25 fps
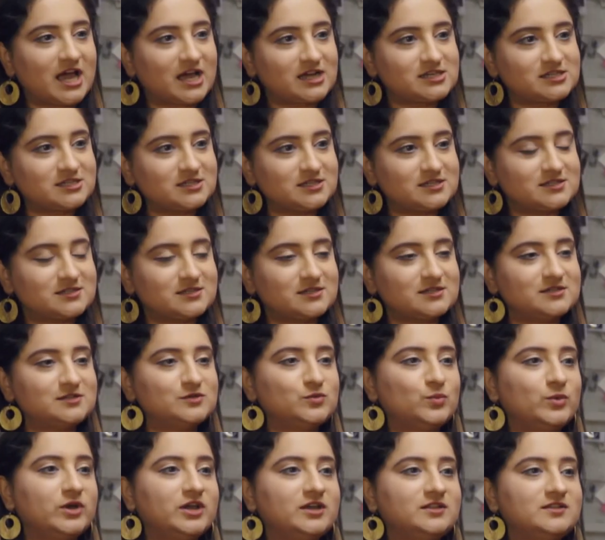act in a
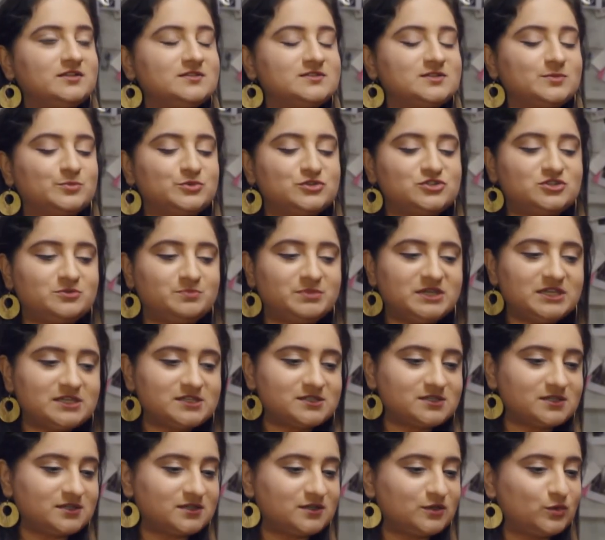certain way, they're supposed to be a
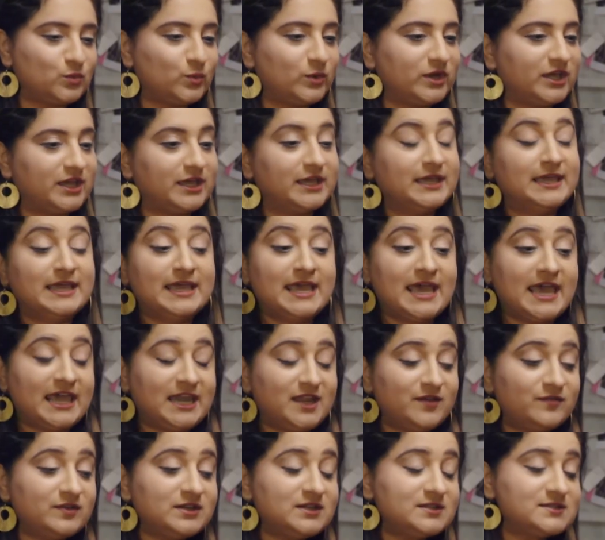certain way.
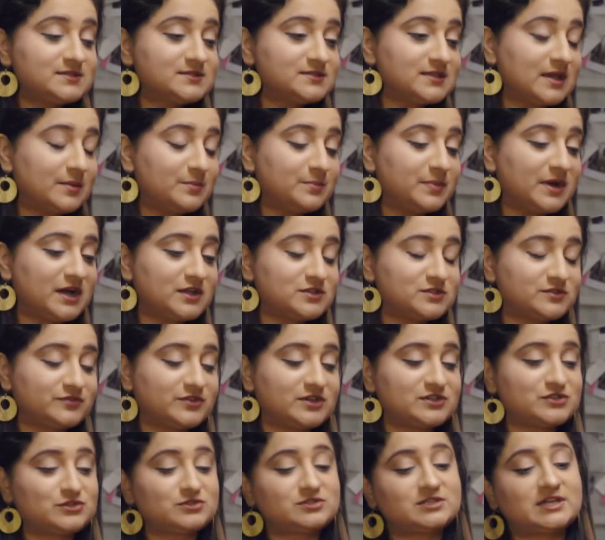And even in some parts of
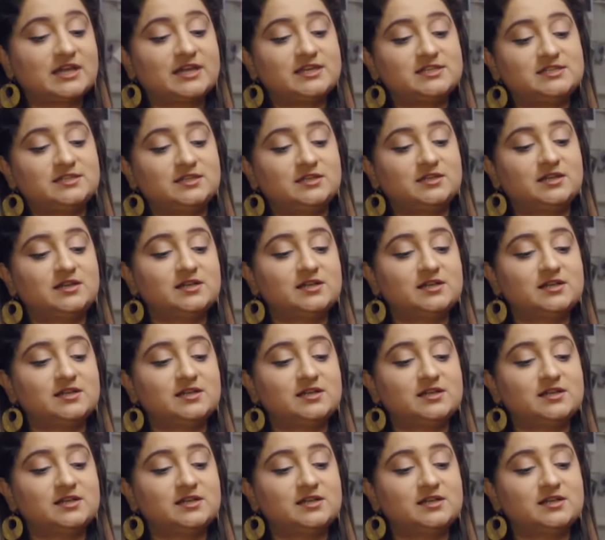our society,